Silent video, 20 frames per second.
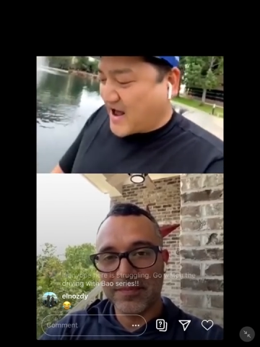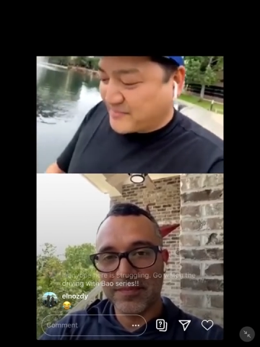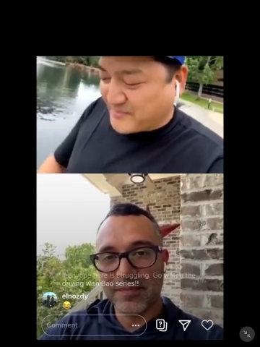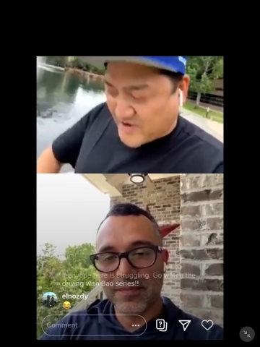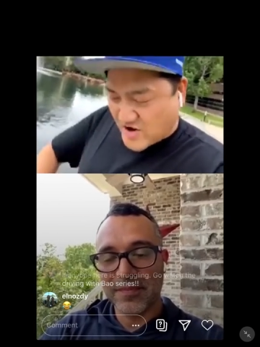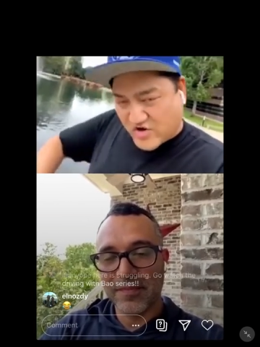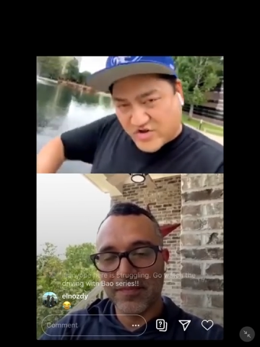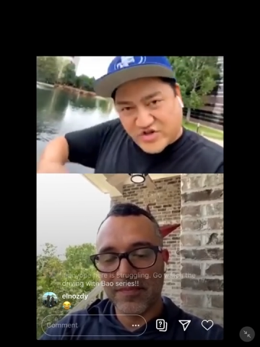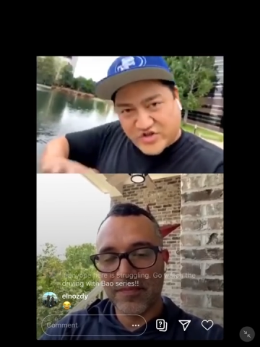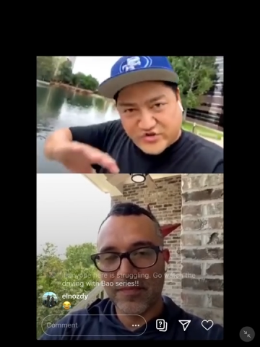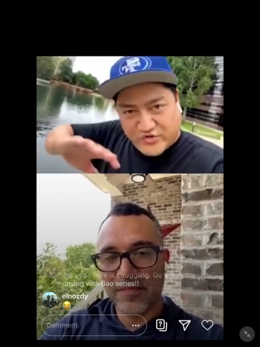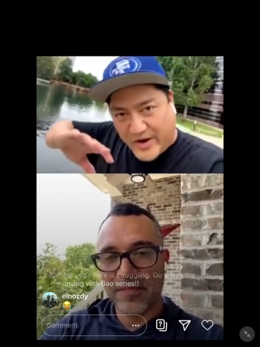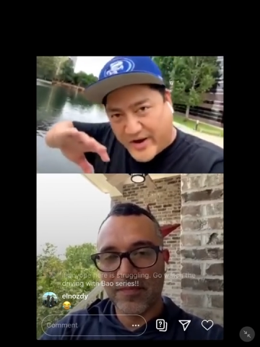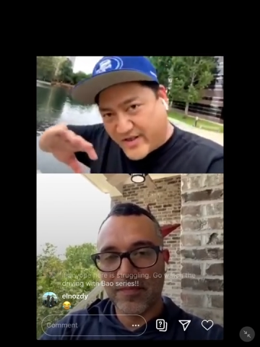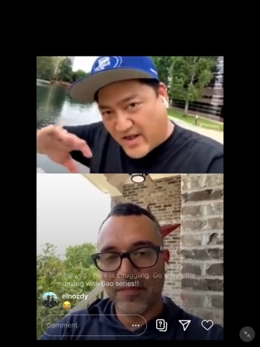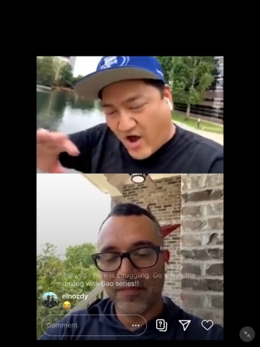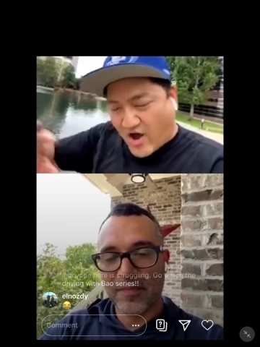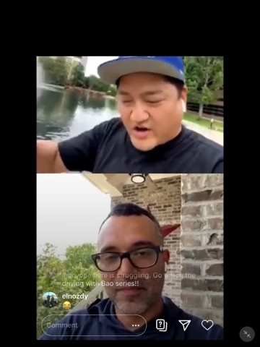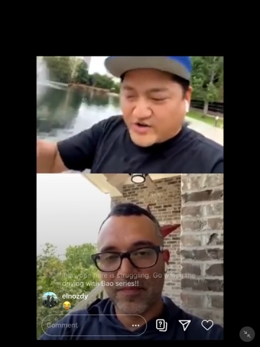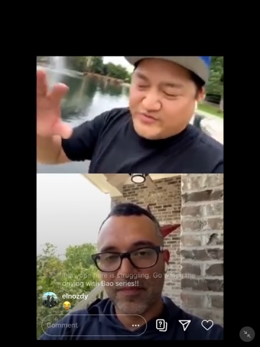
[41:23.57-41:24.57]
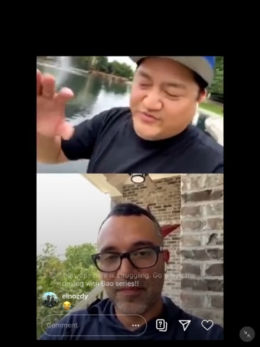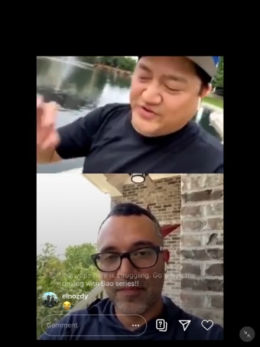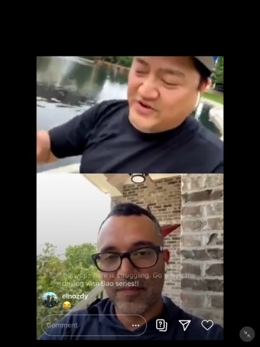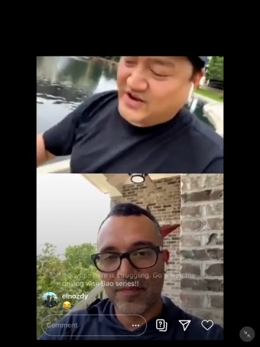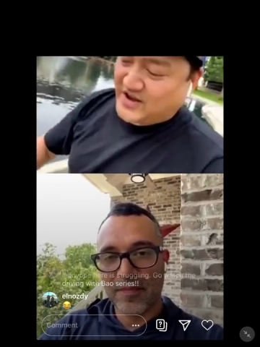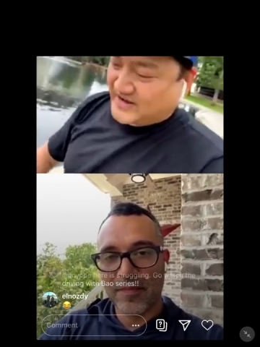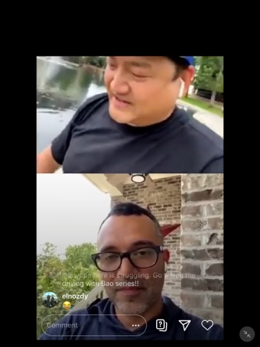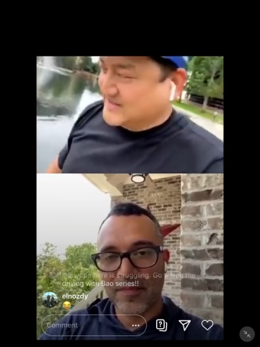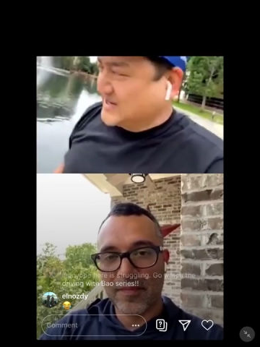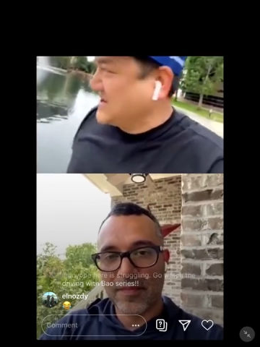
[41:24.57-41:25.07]
Speaker 1: man, I'll be straight honest
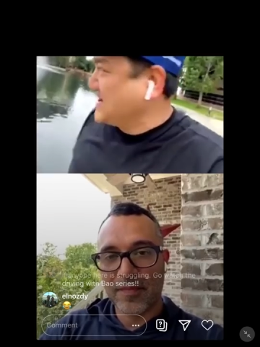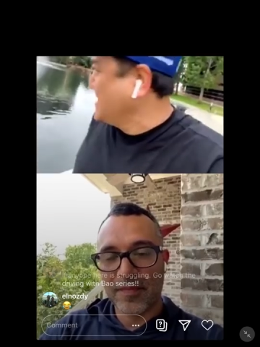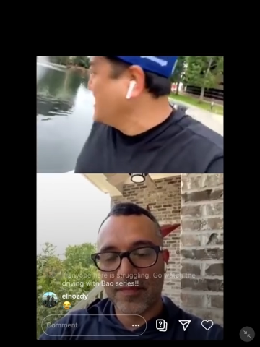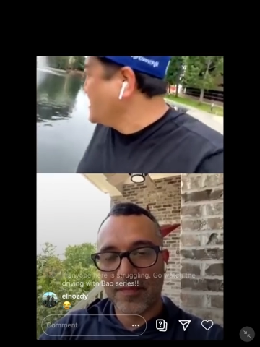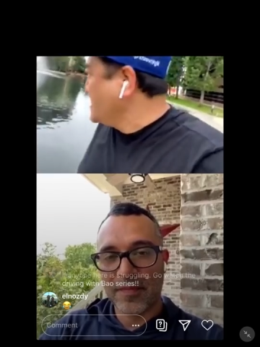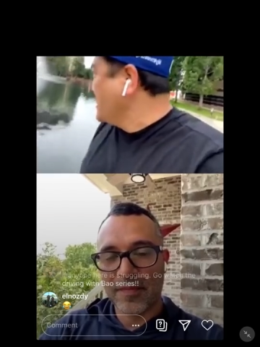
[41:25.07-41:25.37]
with you guys.